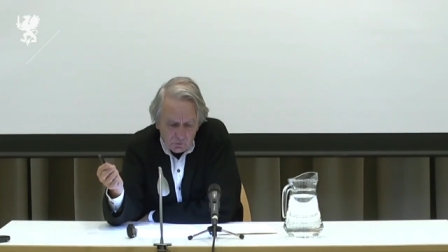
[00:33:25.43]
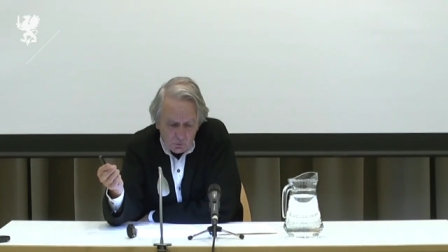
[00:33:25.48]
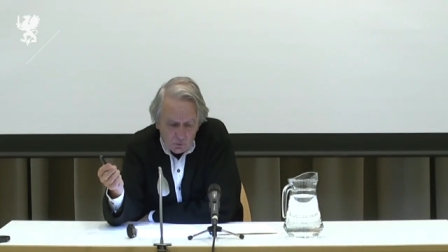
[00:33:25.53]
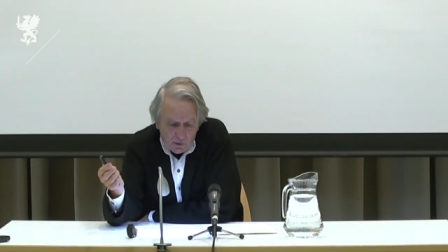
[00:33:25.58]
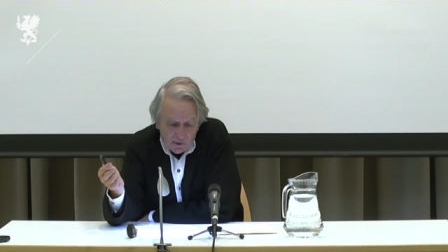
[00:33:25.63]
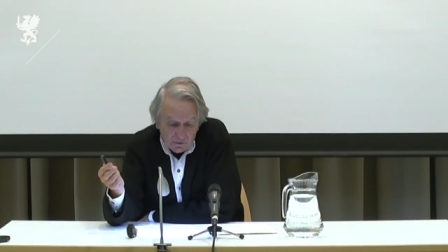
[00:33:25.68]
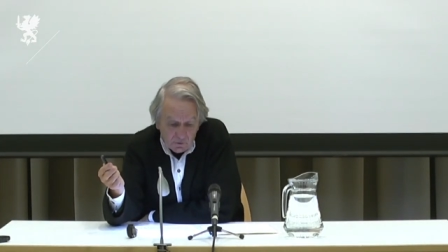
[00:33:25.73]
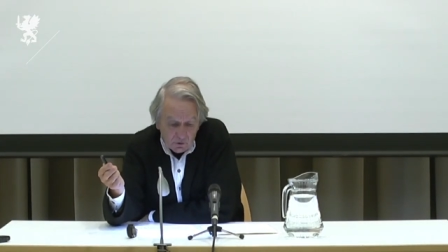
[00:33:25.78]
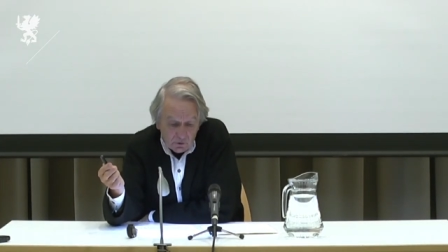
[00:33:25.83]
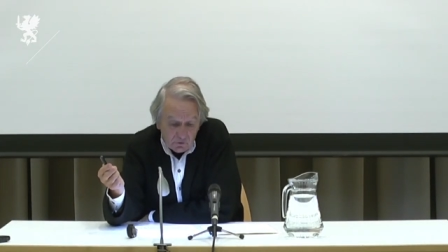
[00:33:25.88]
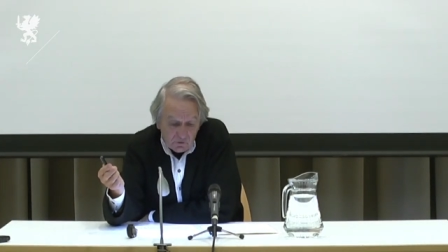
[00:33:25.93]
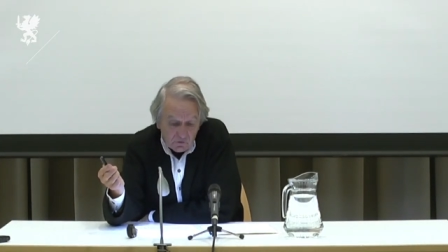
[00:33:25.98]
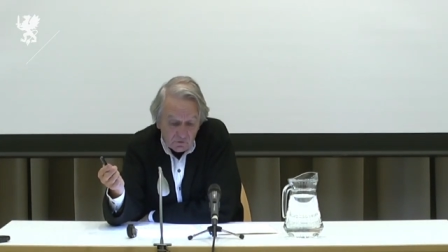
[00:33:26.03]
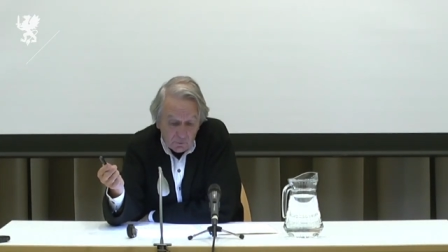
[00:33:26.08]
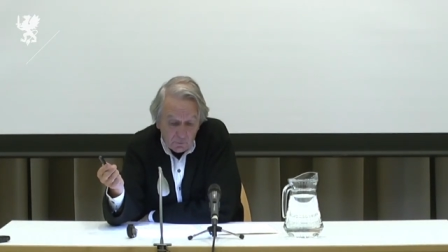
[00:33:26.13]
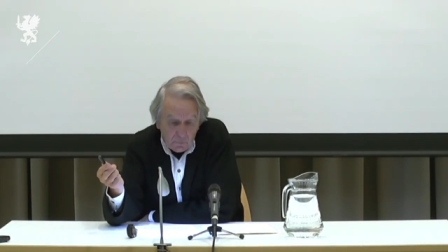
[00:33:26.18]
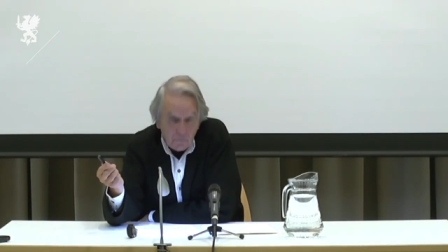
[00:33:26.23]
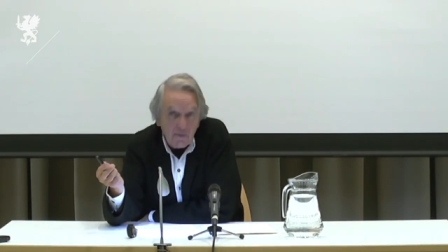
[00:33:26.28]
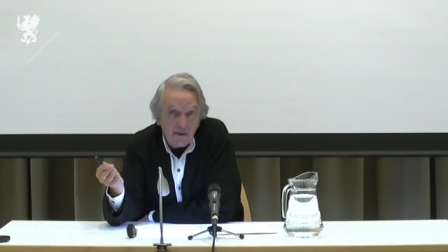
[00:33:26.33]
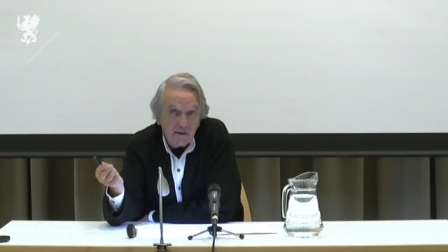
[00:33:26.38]
who are not
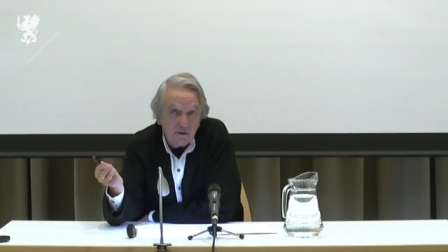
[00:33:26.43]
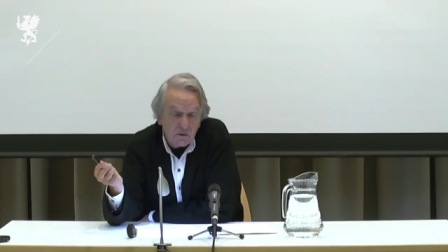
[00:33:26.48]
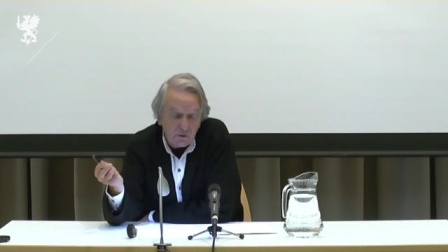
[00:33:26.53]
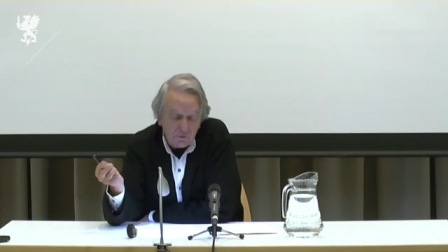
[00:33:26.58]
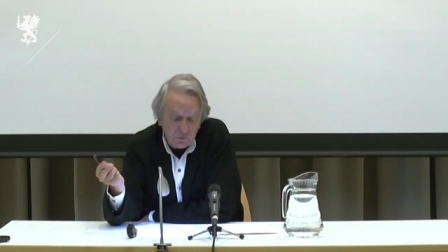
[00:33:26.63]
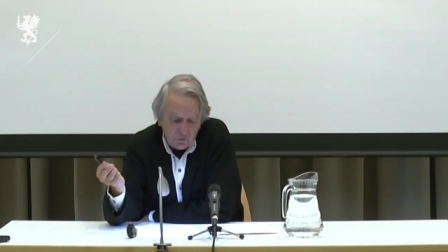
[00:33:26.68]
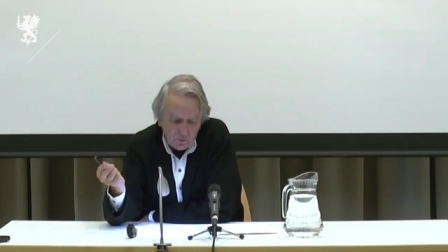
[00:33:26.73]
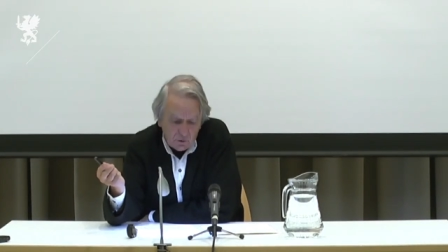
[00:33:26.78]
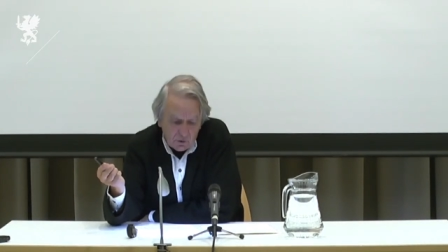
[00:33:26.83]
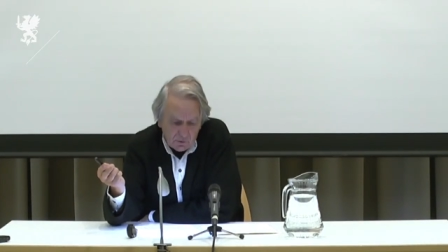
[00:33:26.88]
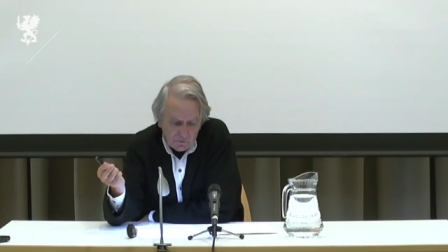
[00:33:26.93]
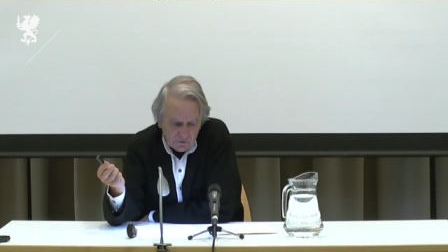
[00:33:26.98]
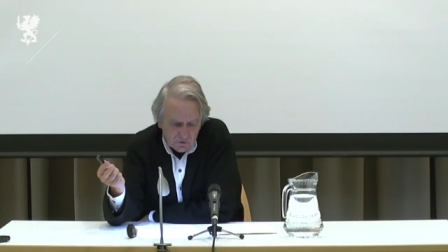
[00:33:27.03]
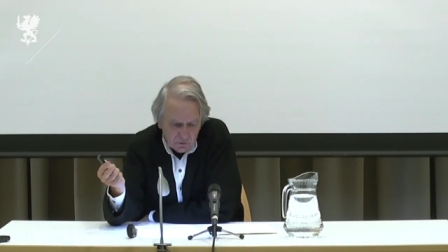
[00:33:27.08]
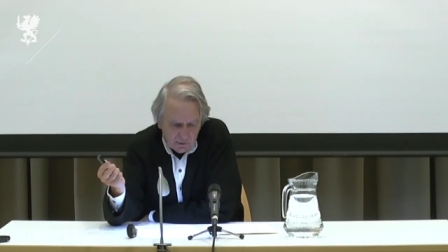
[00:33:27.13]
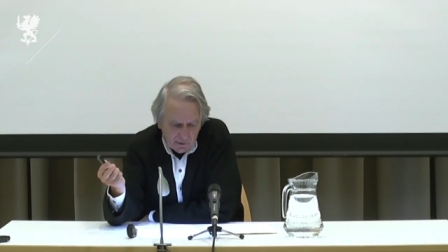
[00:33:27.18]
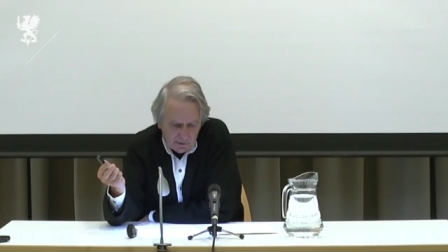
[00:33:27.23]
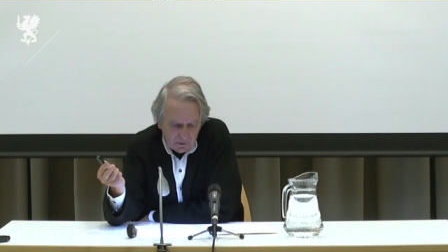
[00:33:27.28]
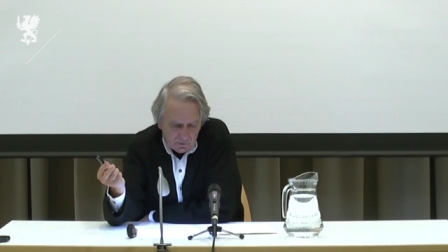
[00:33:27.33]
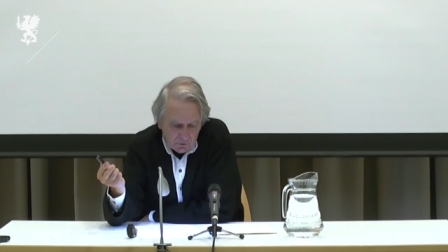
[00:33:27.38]
submitted to the
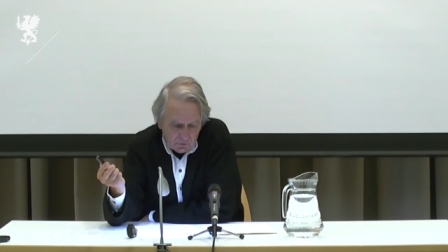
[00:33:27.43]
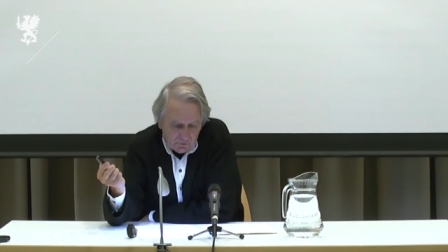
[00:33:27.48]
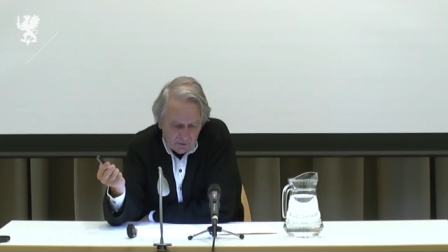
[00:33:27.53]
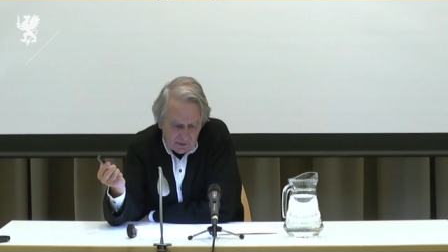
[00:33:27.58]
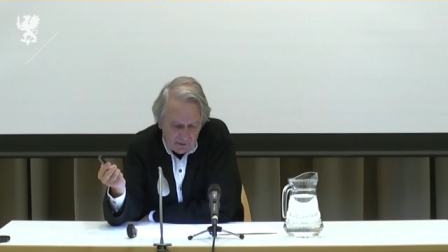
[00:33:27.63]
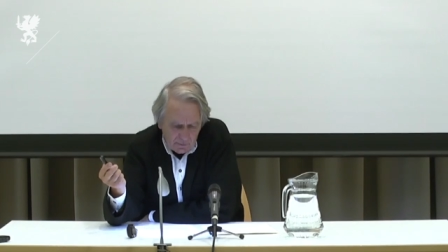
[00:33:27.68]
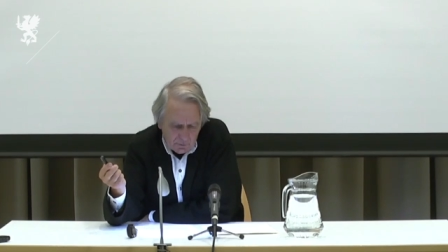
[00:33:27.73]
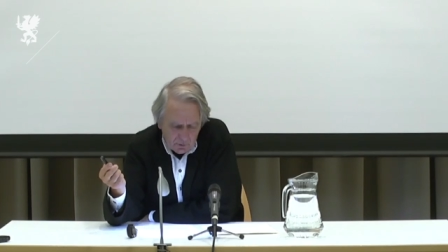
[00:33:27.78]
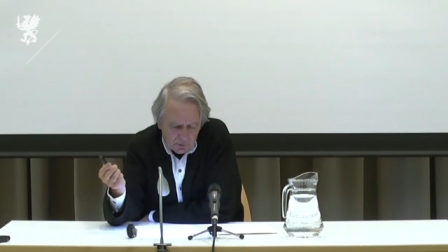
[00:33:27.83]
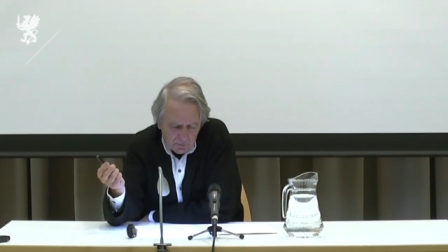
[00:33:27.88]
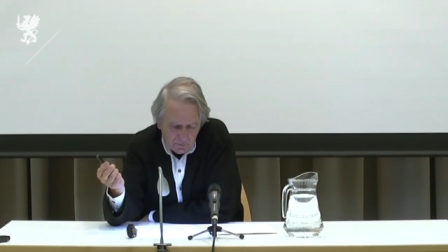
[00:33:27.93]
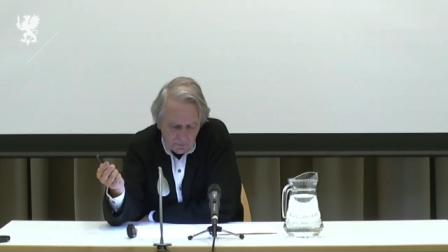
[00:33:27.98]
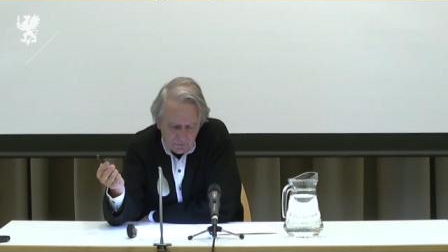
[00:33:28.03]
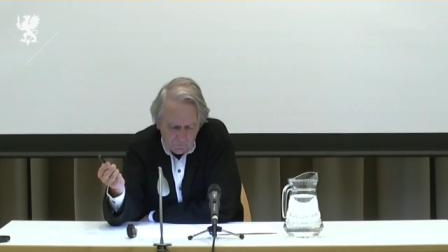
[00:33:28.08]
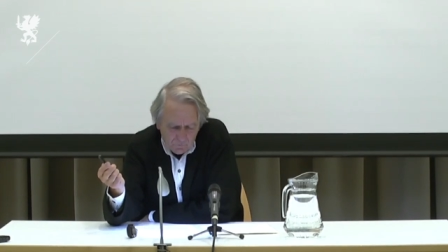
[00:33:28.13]
constraint of labor.